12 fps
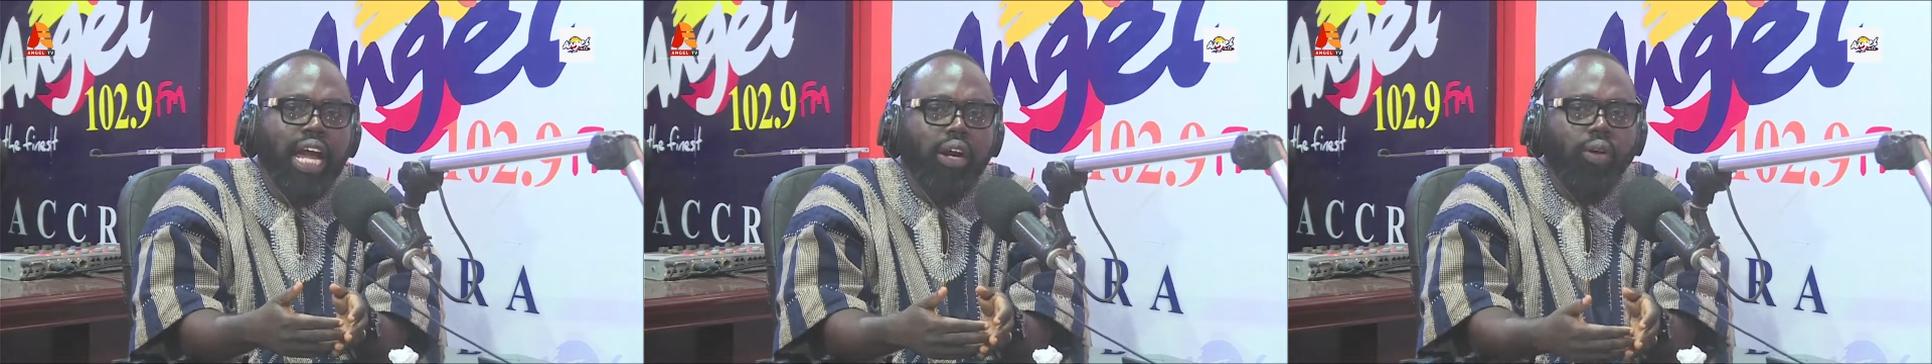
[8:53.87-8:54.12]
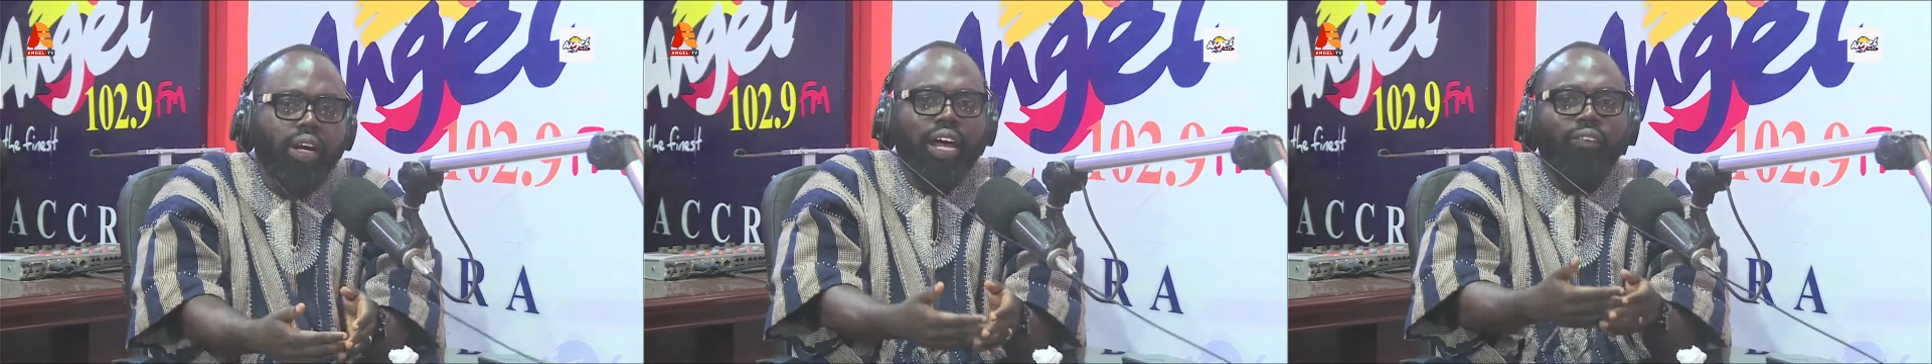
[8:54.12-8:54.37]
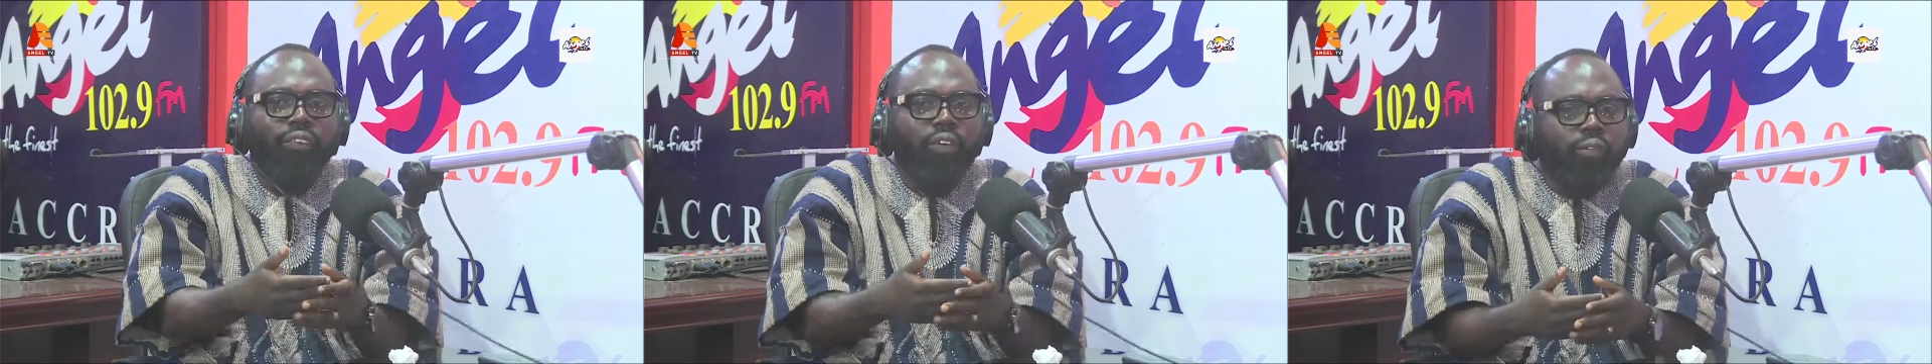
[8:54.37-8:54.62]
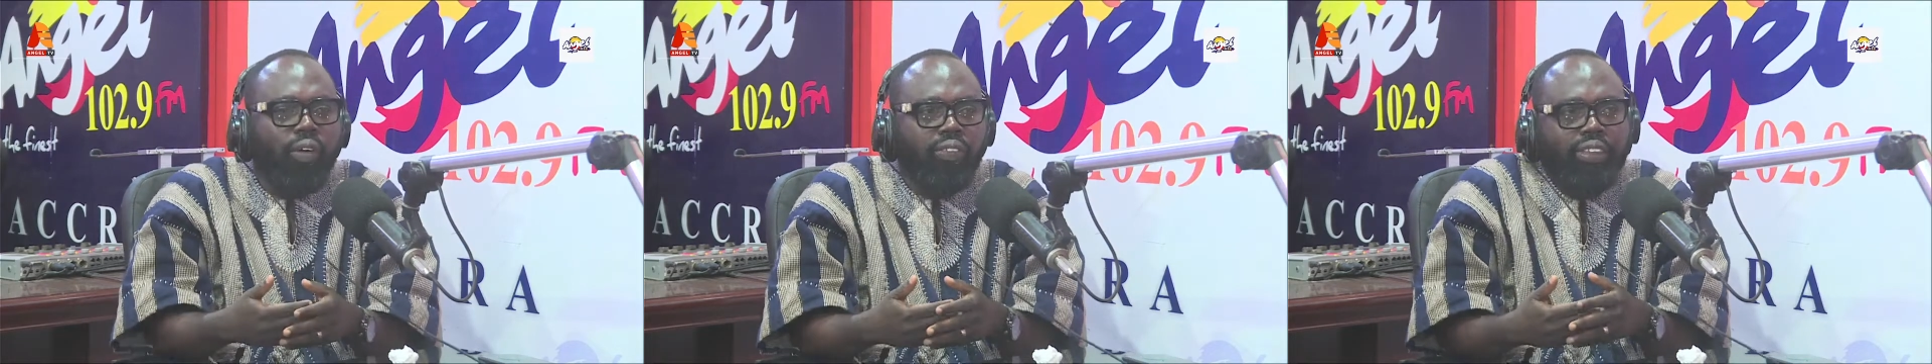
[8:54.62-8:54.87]
another
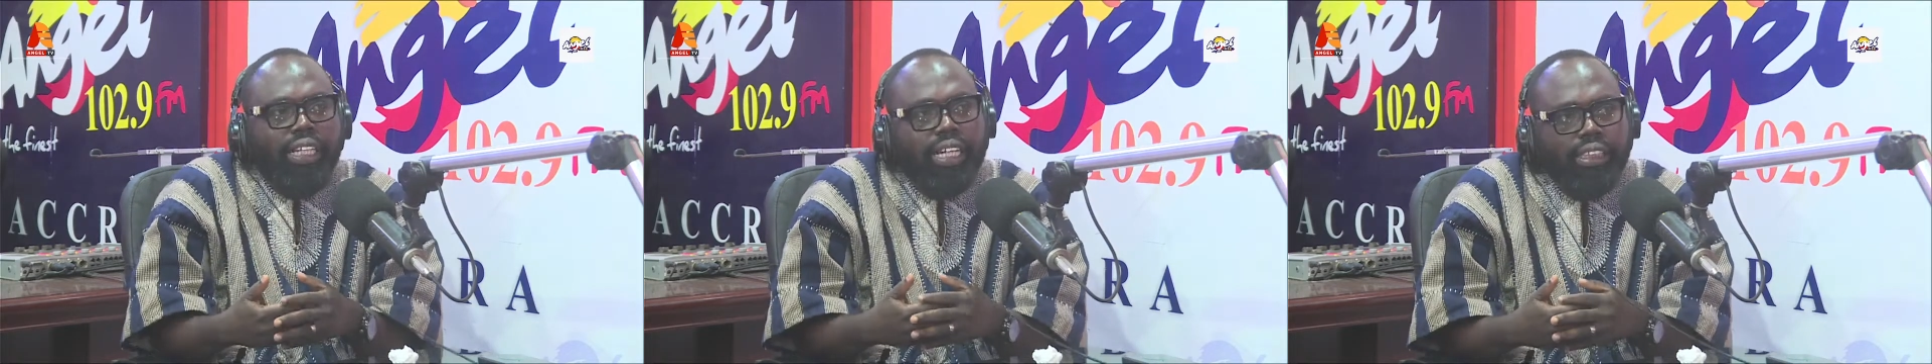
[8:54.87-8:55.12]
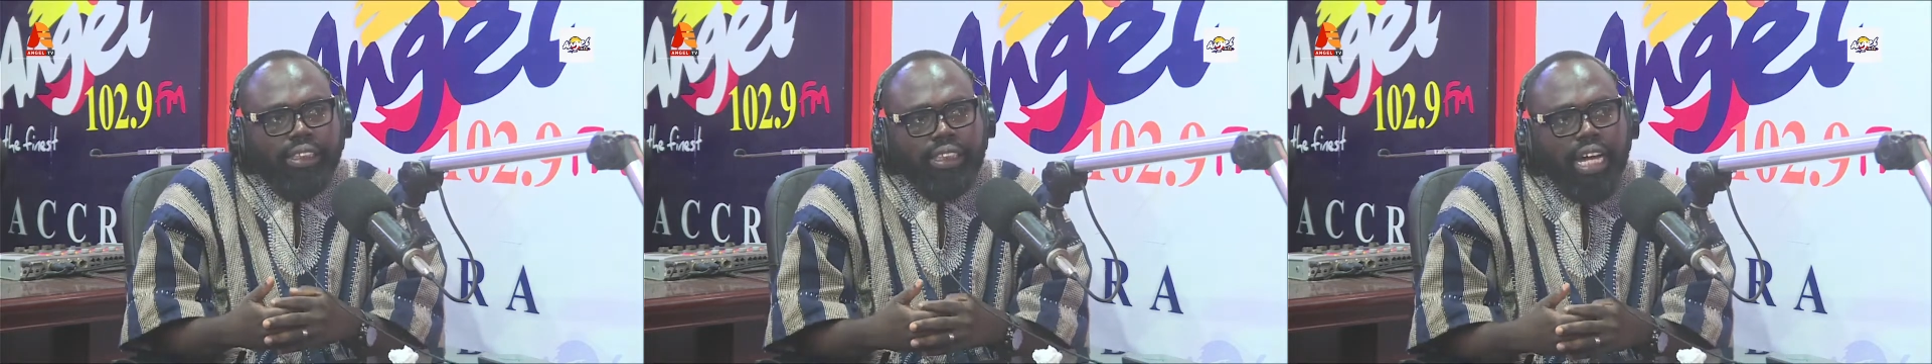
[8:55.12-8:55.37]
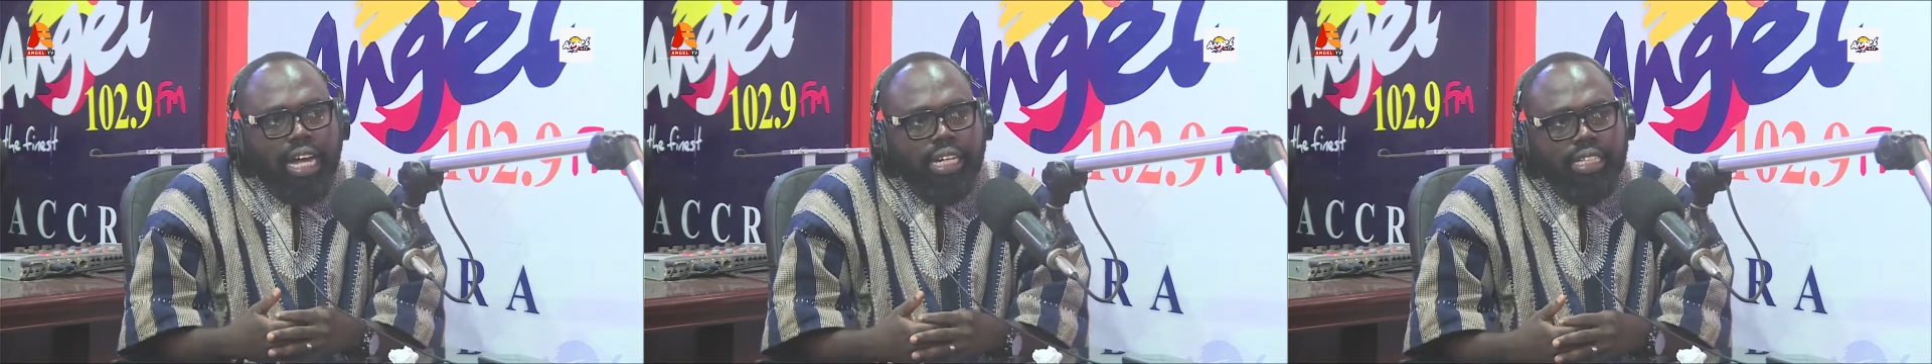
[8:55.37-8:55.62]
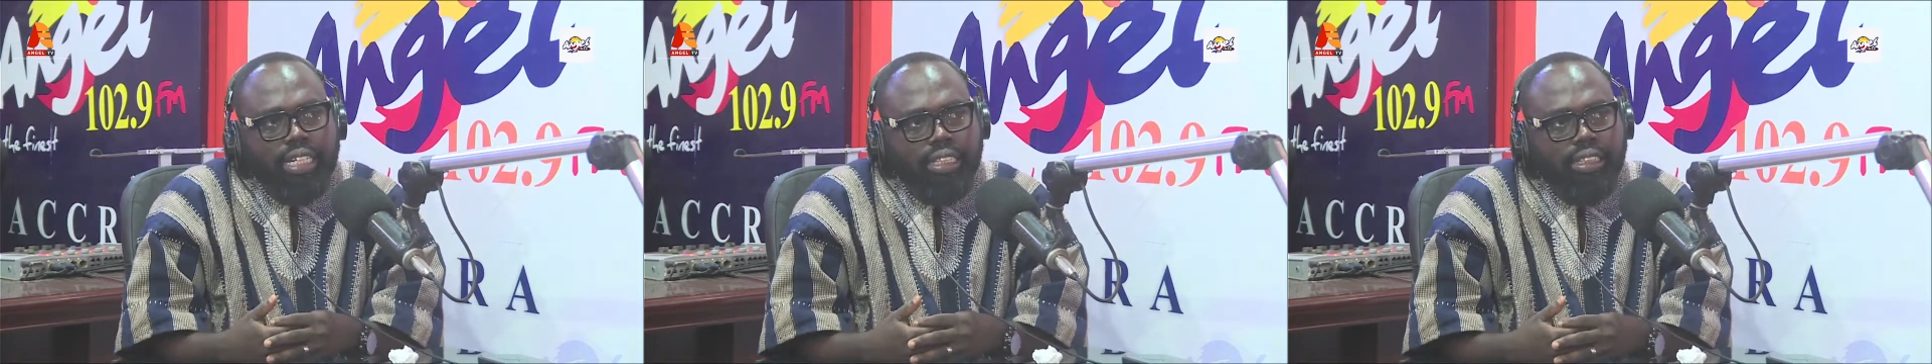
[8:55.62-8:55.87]
form of selecting our
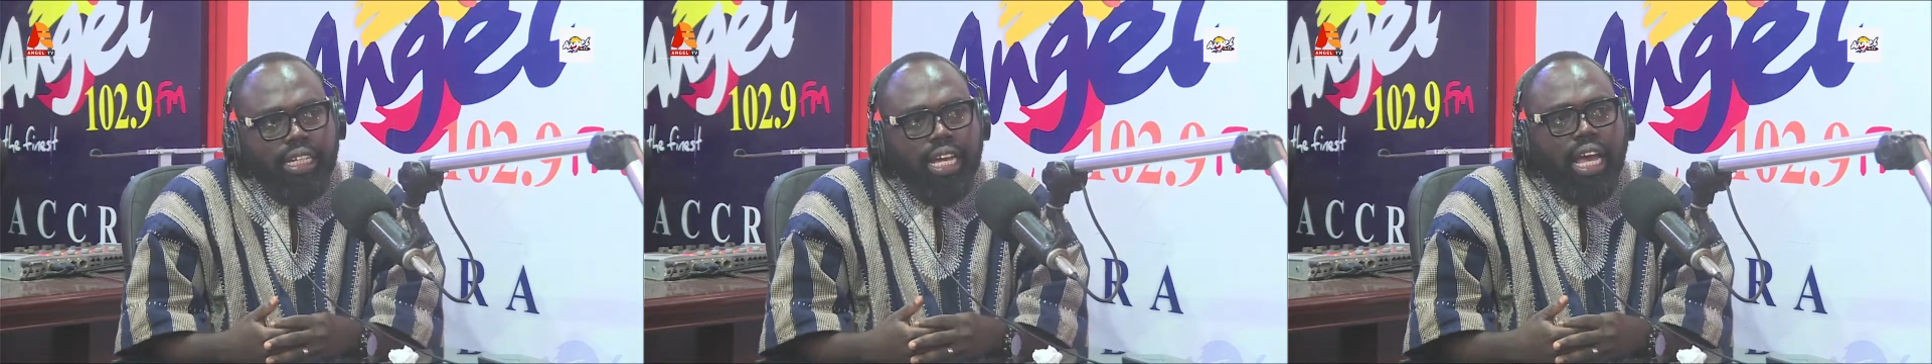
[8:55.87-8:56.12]
leaders.